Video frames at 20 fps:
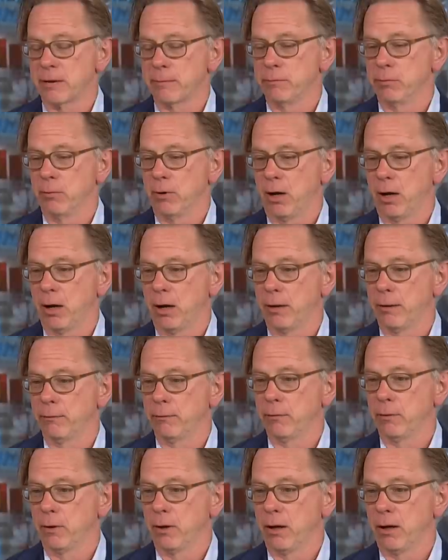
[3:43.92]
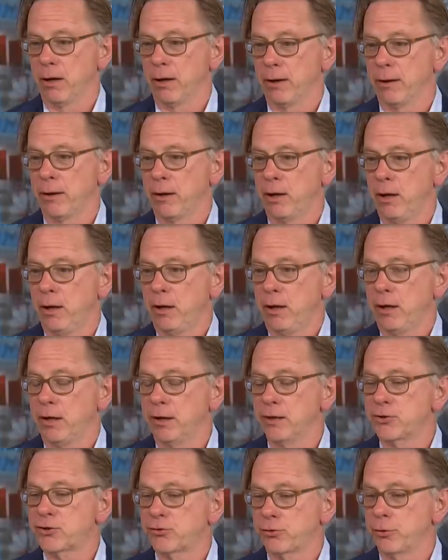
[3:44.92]
I, uh, uh, it
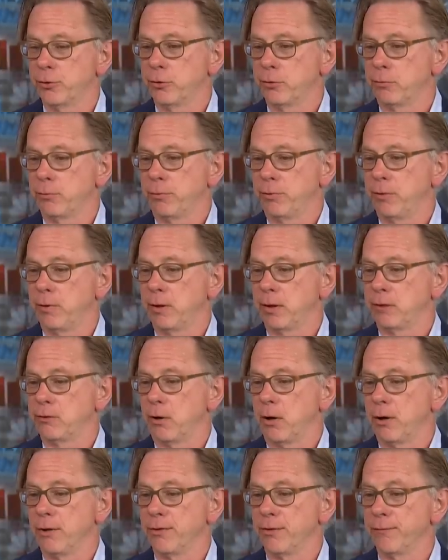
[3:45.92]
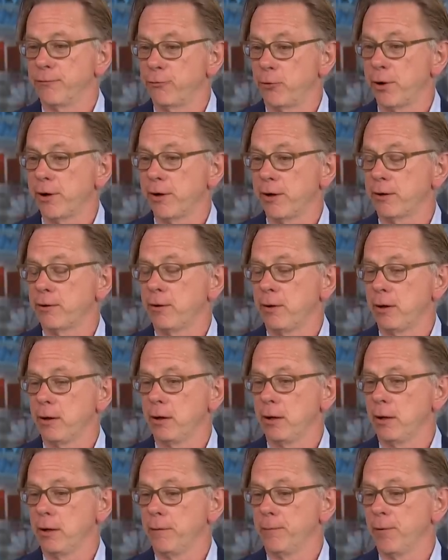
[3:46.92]
is true that on the front end,
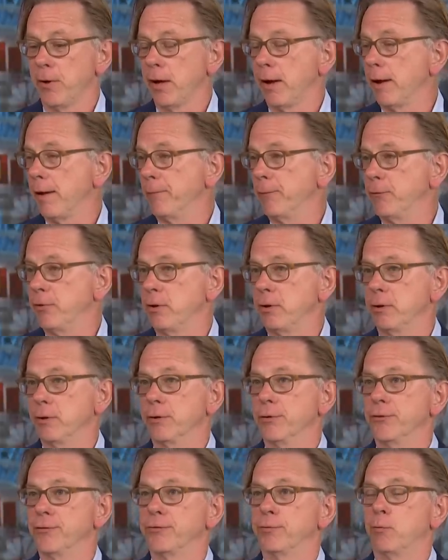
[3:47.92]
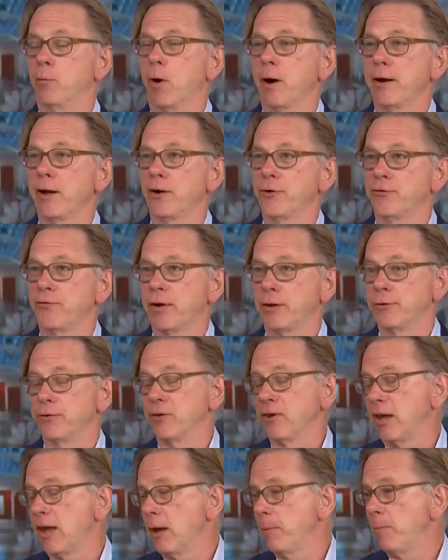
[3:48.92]
he and his White House fellows
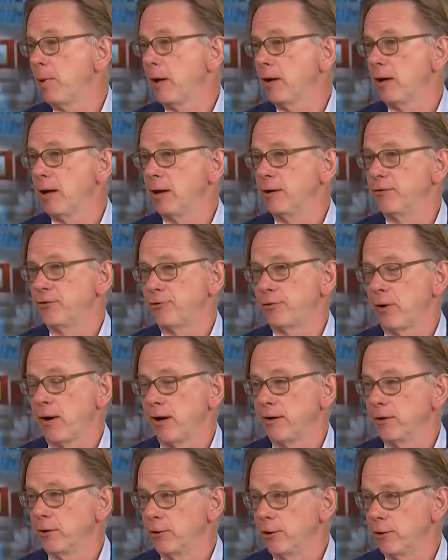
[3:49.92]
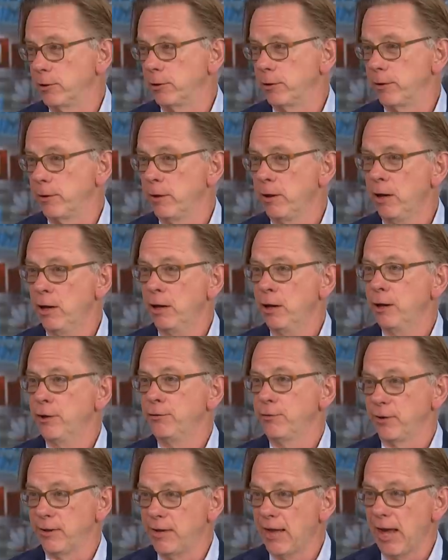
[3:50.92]
and campaign aides tried illegally
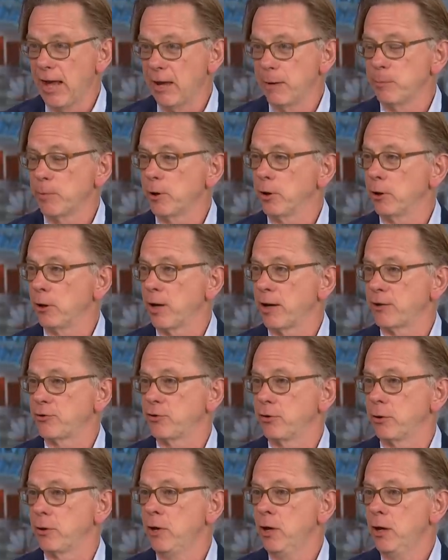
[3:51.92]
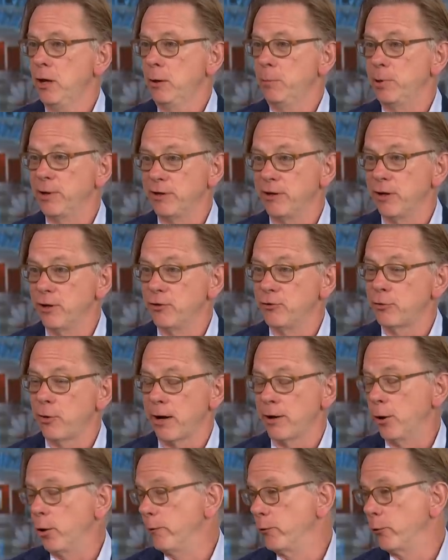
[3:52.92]
to game an election, but he didn't try
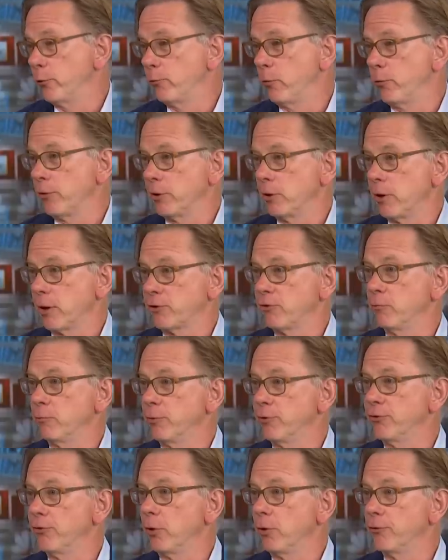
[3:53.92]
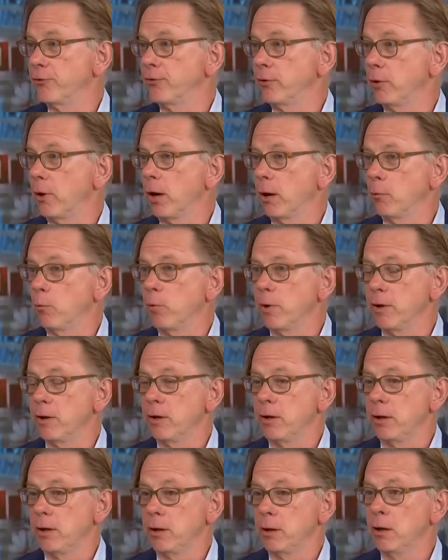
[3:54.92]
to overthrow the election results. Uh, when
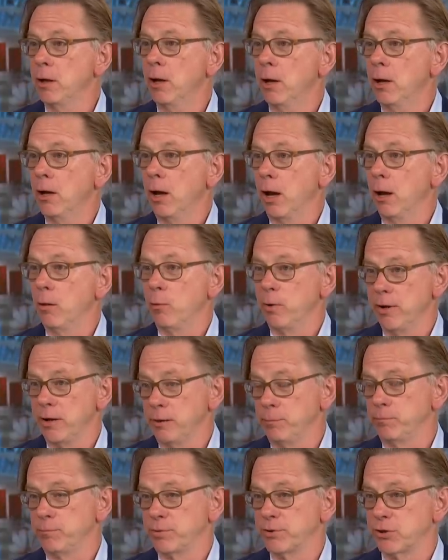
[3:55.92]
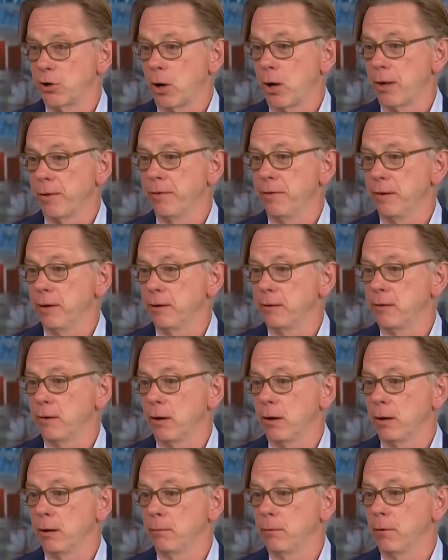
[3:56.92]
he uh, when he saw that uh,
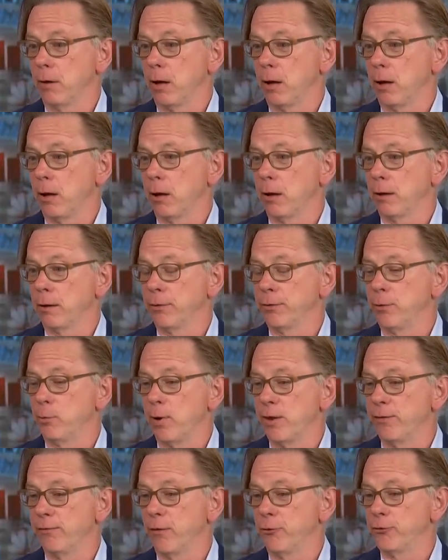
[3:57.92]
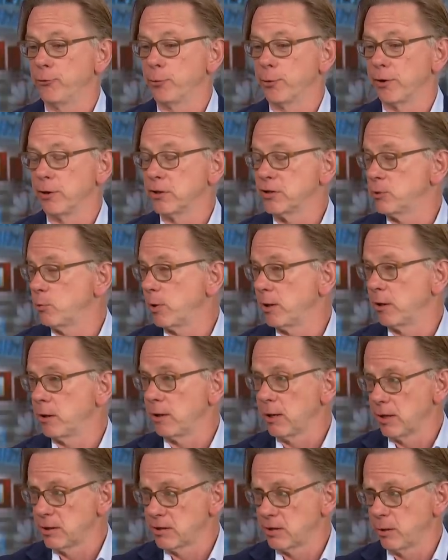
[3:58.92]
uh, the way the votes were going to swing
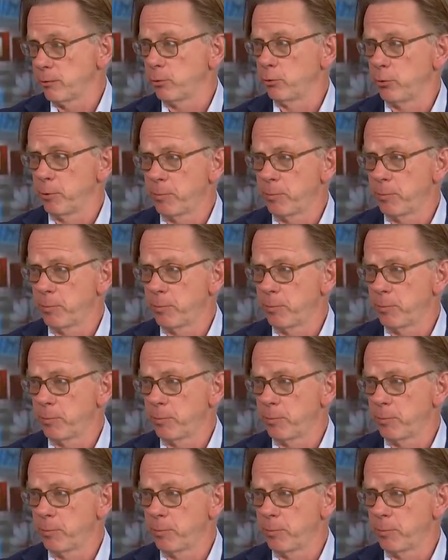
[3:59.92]
against him, the